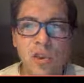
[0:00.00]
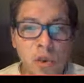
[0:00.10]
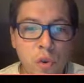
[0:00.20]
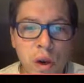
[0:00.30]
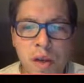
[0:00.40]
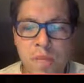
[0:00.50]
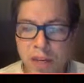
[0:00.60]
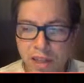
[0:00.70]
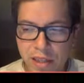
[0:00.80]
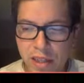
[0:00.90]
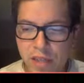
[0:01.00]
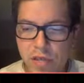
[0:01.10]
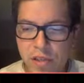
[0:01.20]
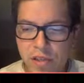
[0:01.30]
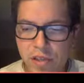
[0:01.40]
Do I immediately
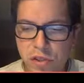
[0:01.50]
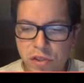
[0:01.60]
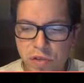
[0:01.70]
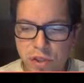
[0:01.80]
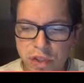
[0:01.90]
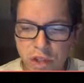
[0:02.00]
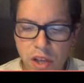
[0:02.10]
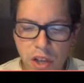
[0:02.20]
interview students?